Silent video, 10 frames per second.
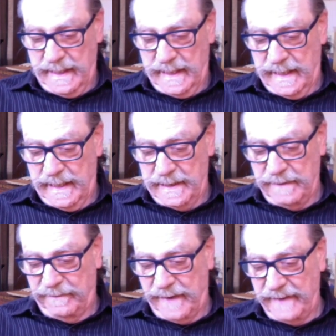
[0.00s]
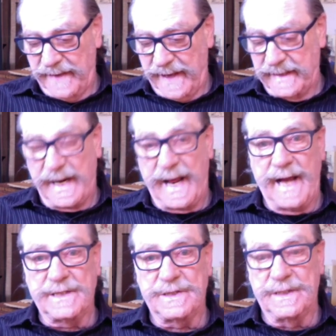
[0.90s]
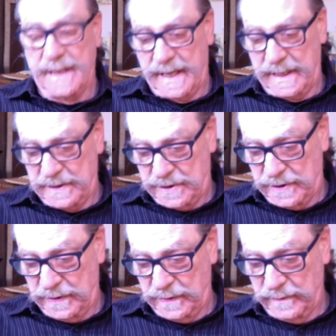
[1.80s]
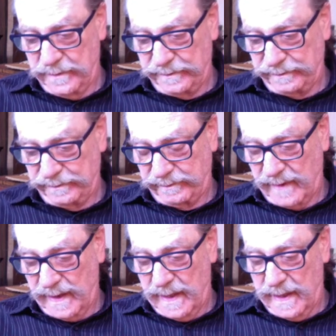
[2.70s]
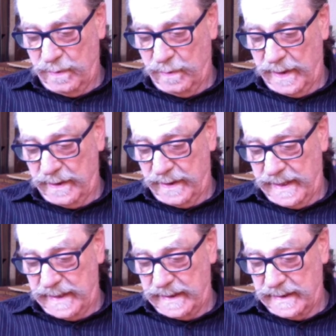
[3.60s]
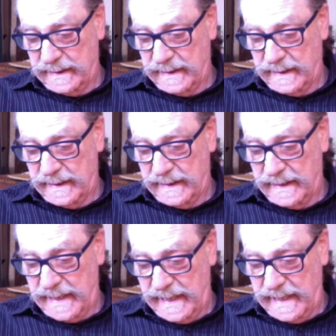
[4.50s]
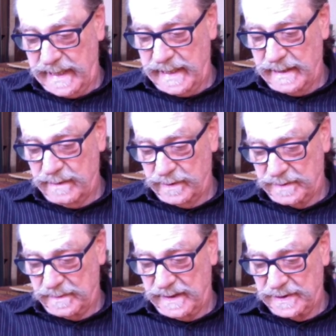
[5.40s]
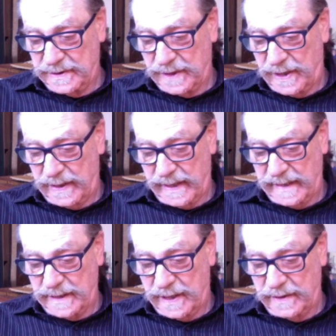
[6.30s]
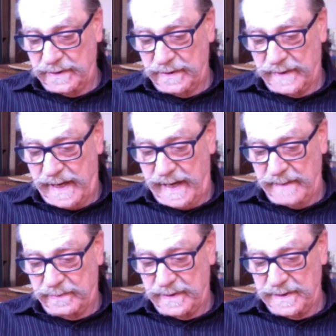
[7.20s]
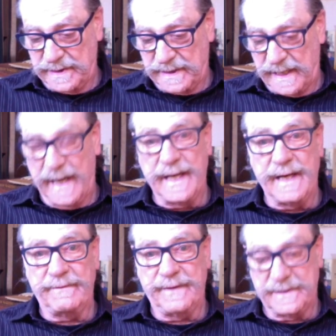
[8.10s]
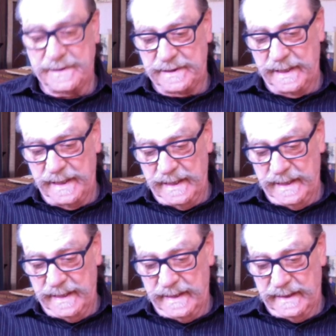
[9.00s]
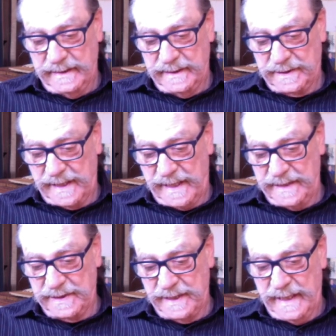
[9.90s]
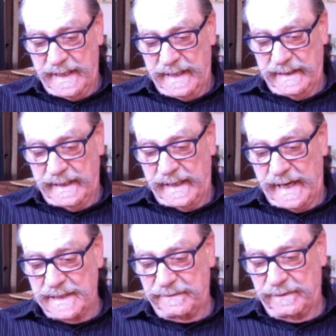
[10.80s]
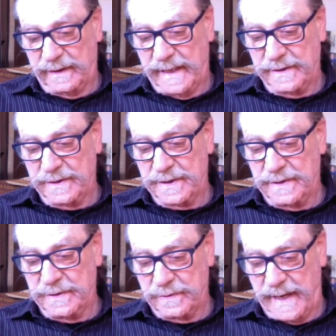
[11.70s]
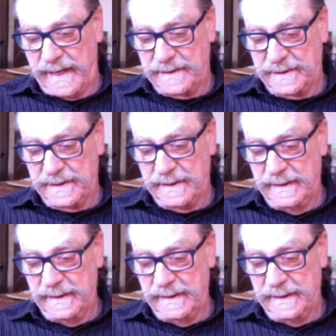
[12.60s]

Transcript: You find that in Acts 9:2, wherein he, which means Saul, had gone to the high priest Caiaphas, in this case, and had asked for letters addressed